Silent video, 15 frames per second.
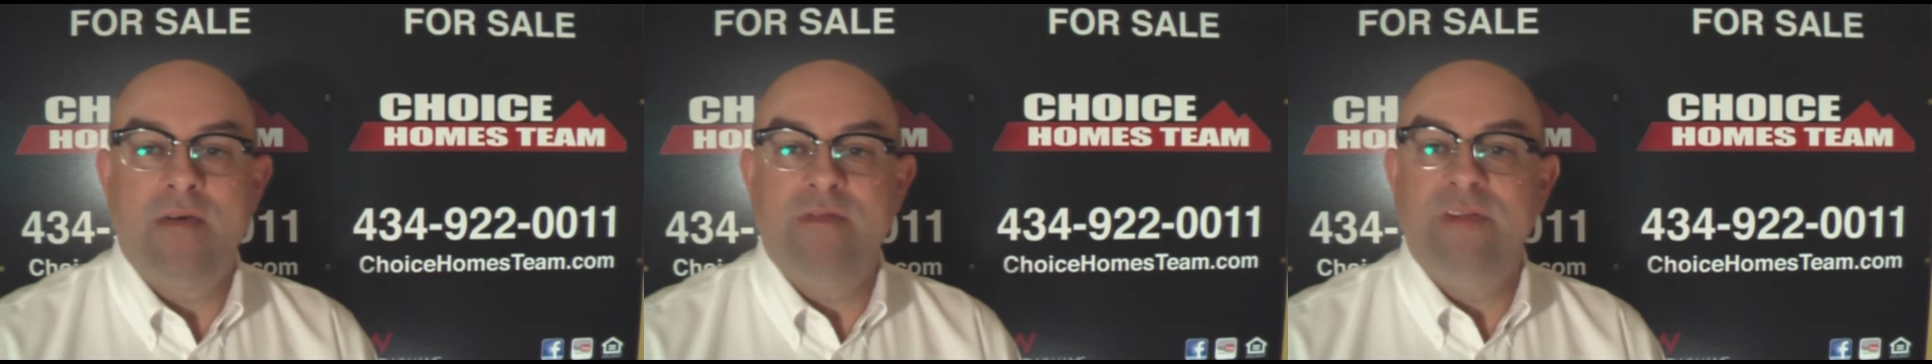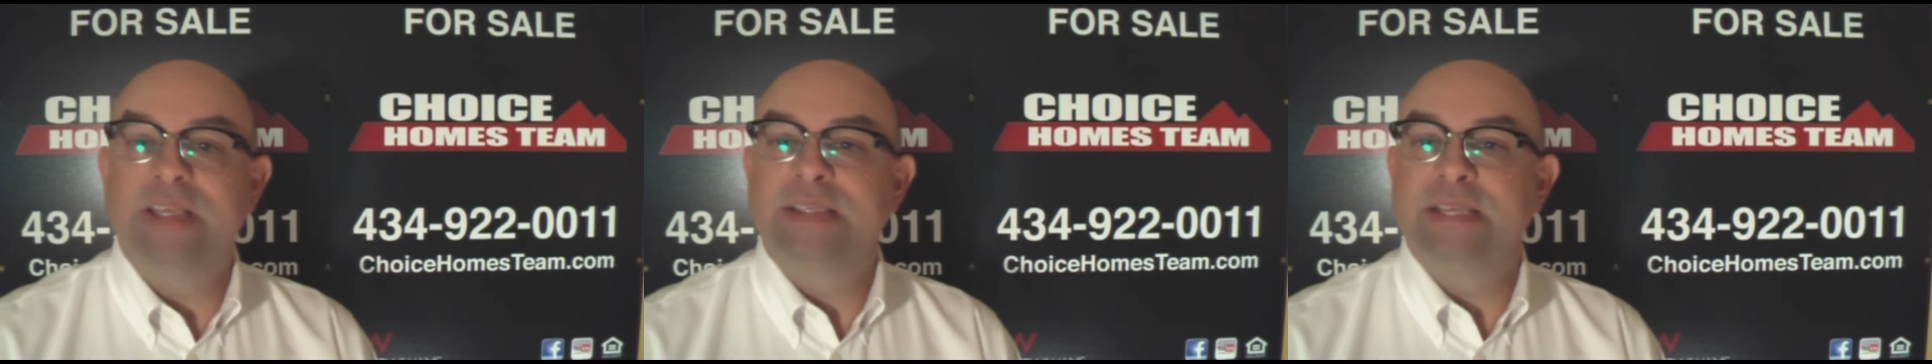
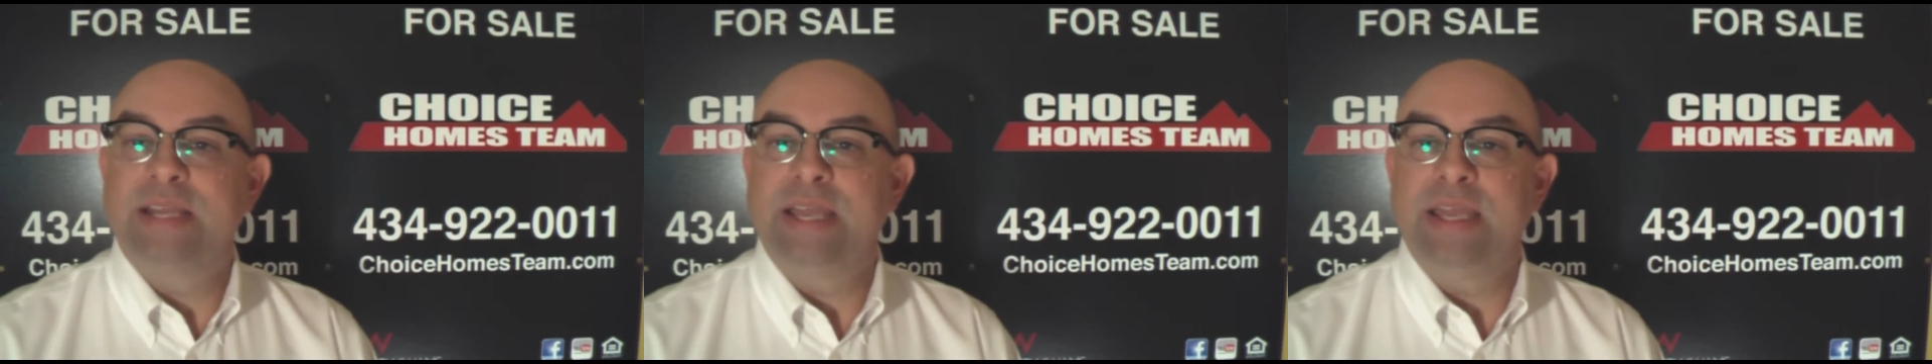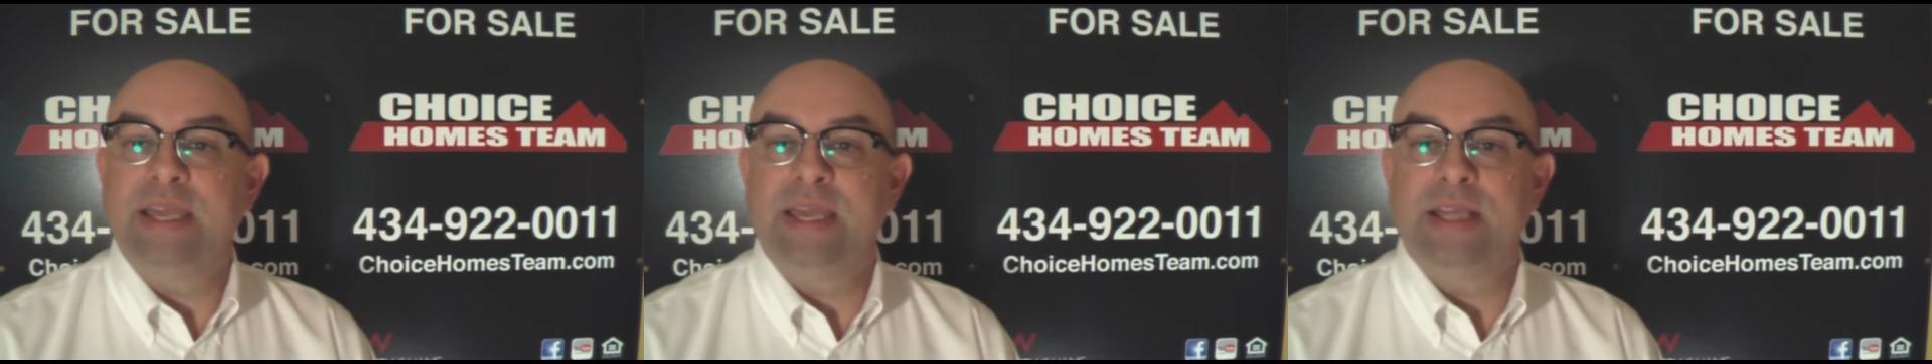
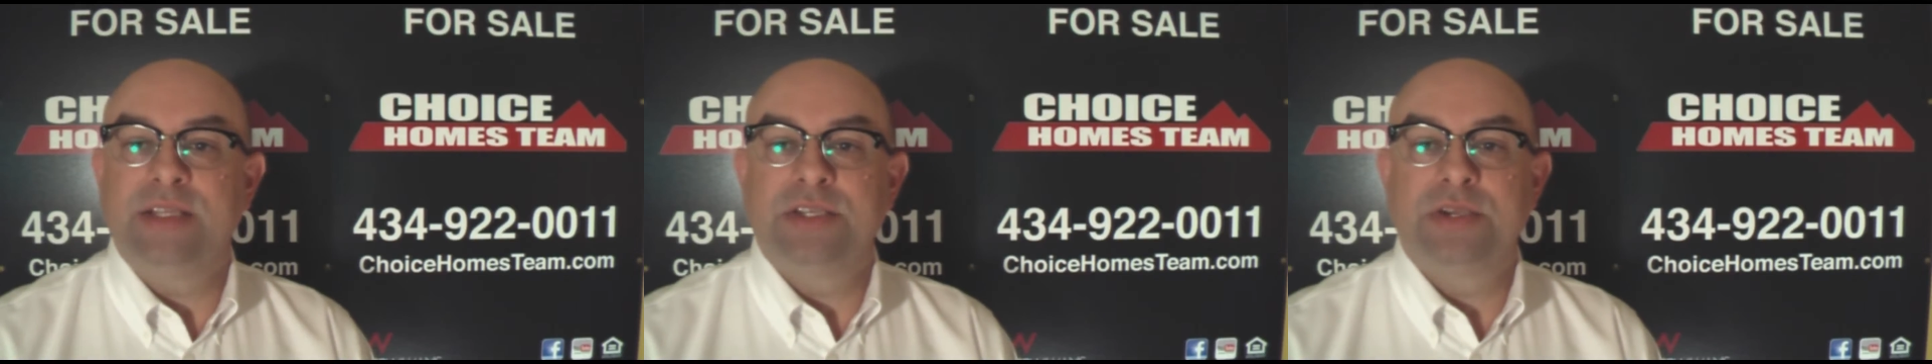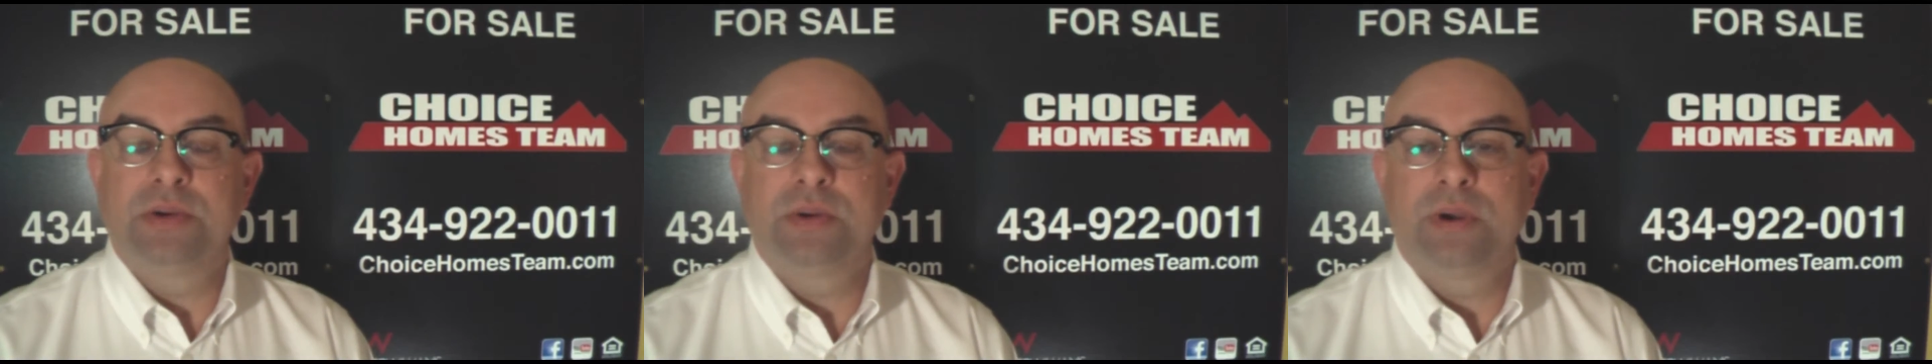visiting
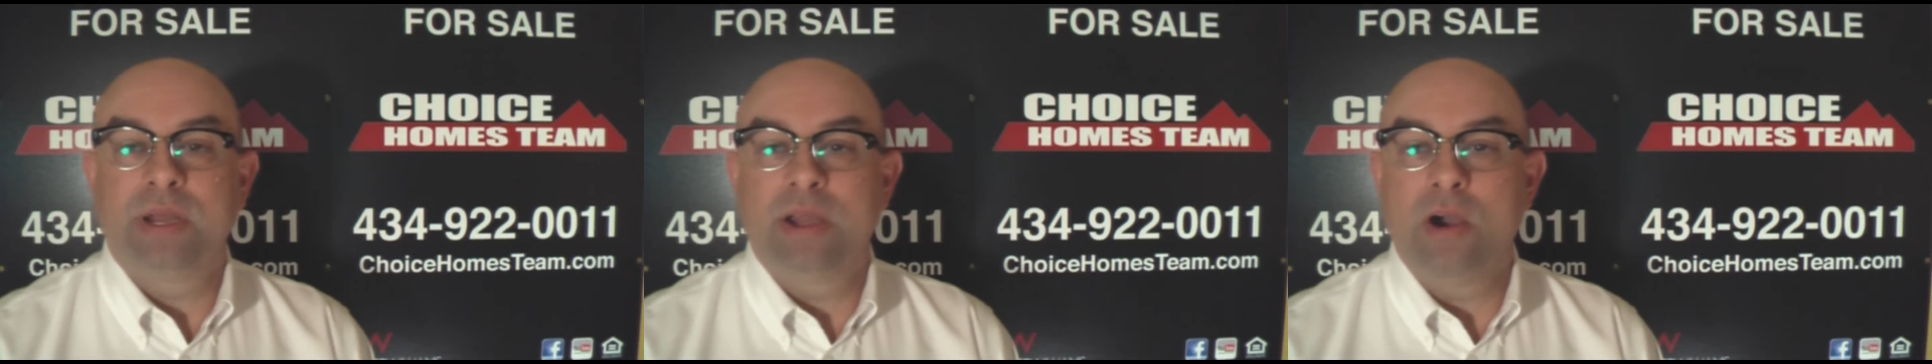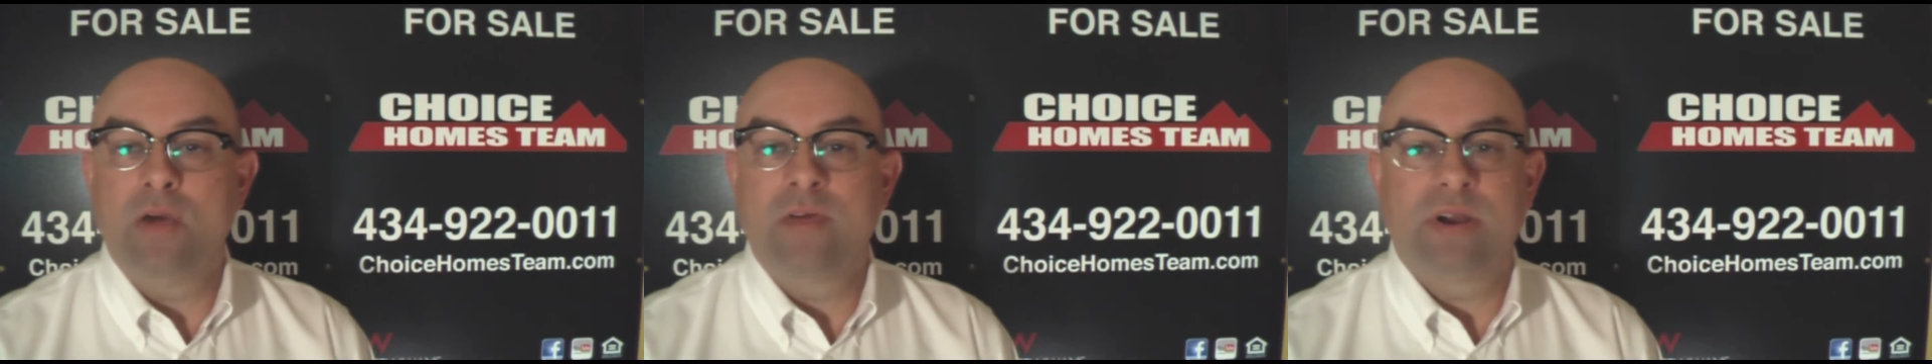and
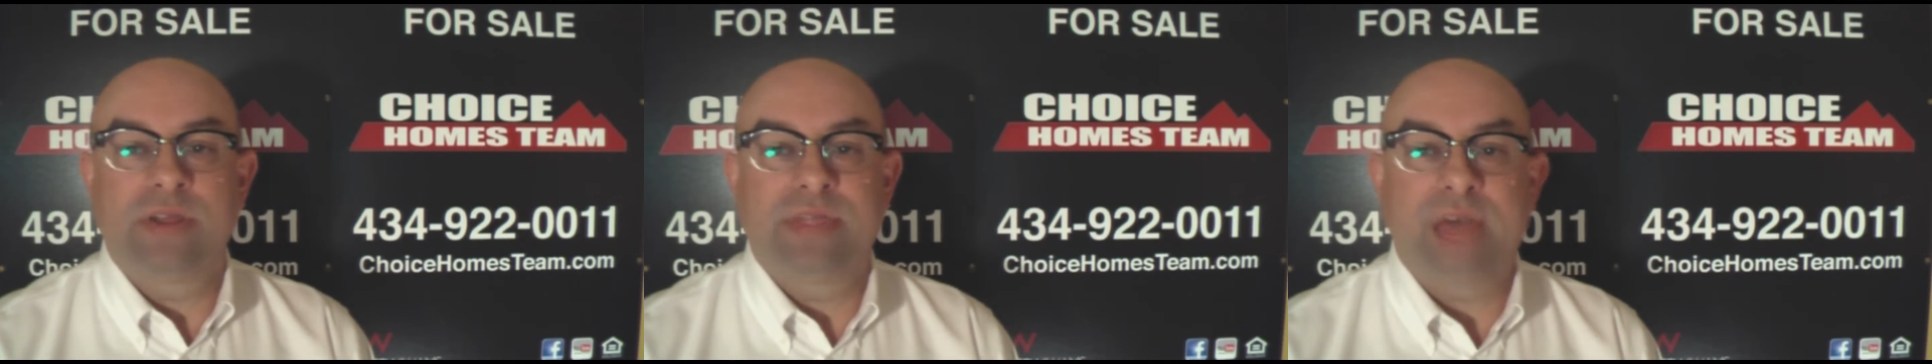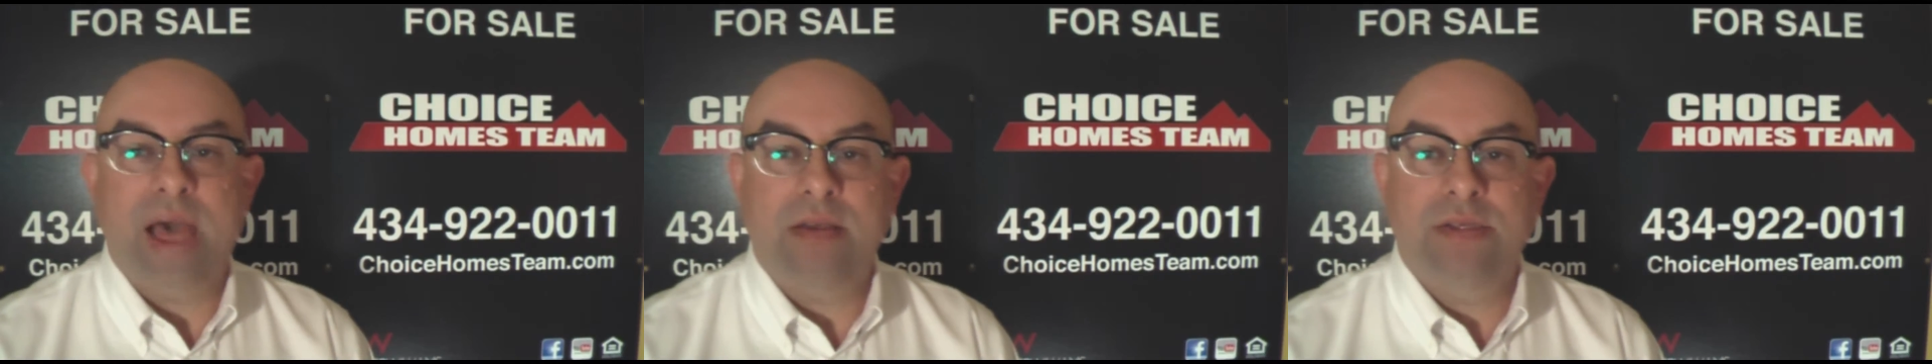touring over
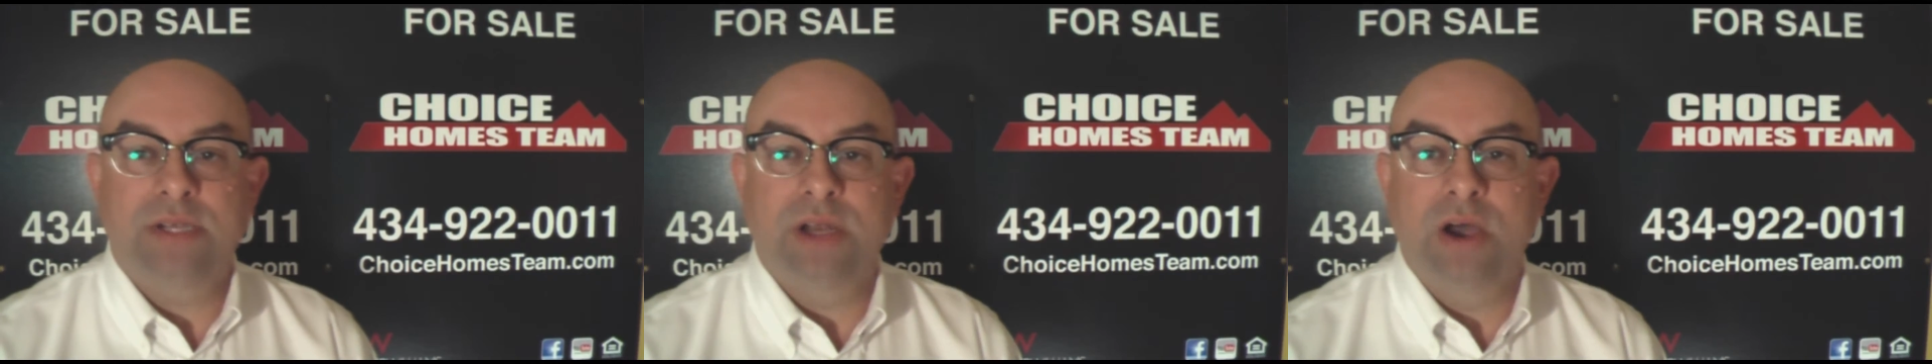1,000